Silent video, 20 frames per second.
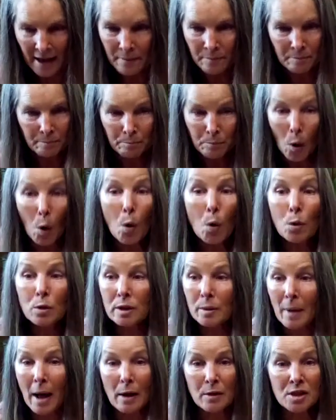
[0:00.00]

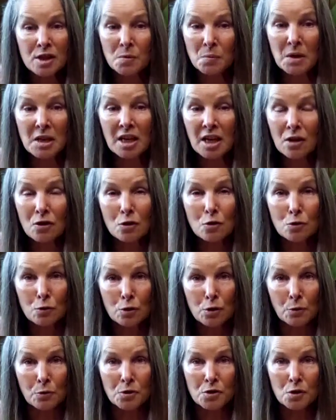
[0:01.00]
bold about speaking the
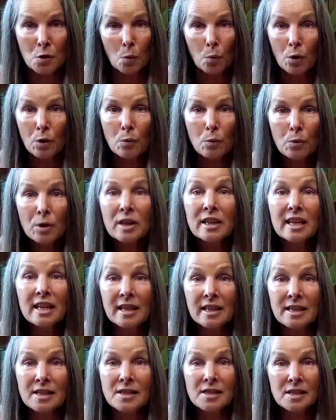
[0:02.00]
truth. So we're really
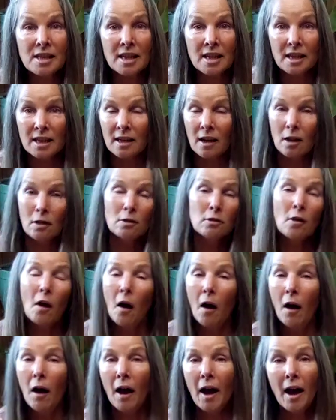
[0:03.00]
going to see a
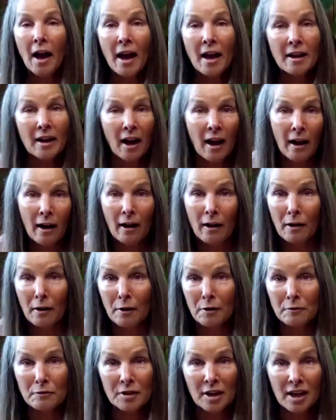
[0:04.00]
lot
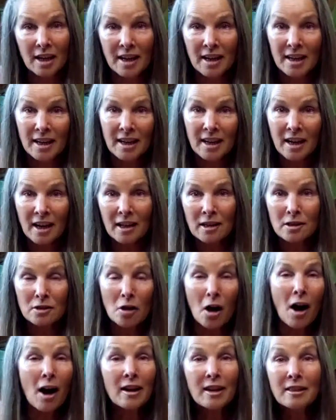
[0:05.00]

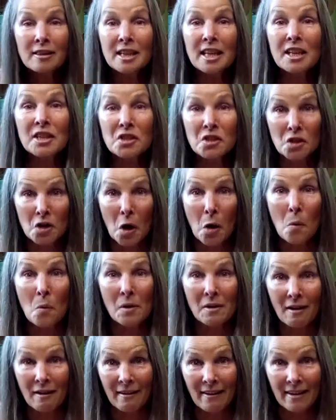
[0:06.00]
of things
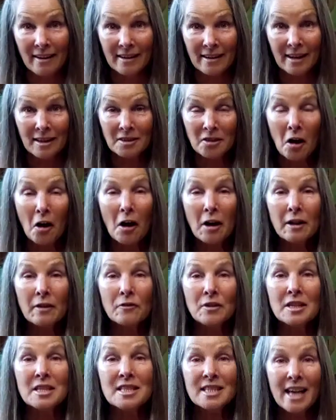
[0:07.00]
going on, a lot
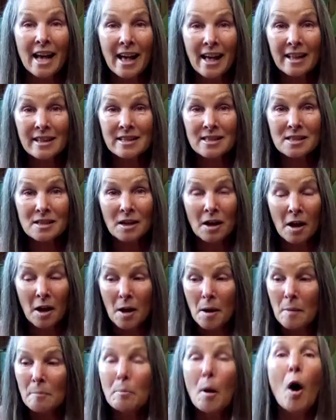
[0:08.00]
of intense,
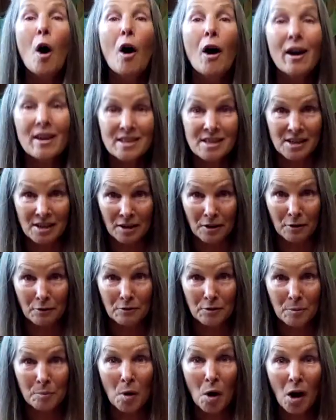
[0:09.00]

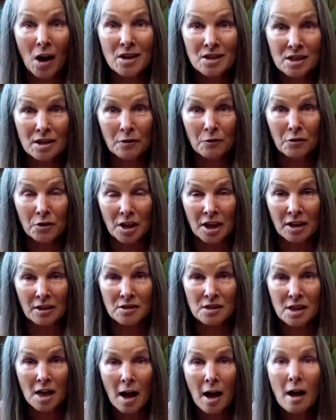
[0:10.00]
positive
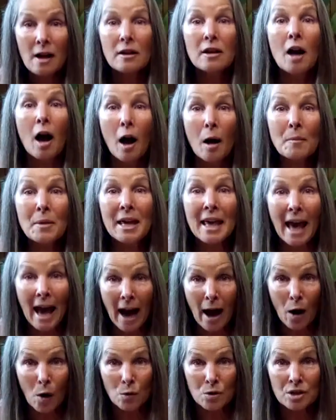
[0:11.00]
things coming
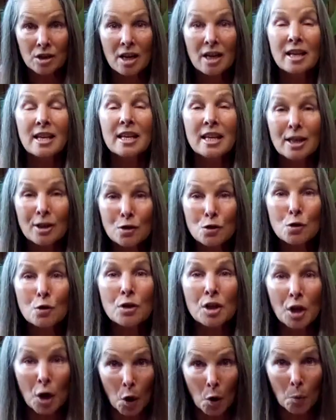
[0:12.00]
out into
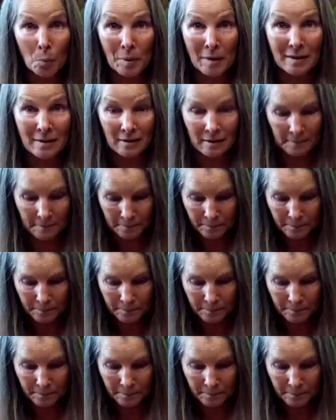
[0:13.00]
the open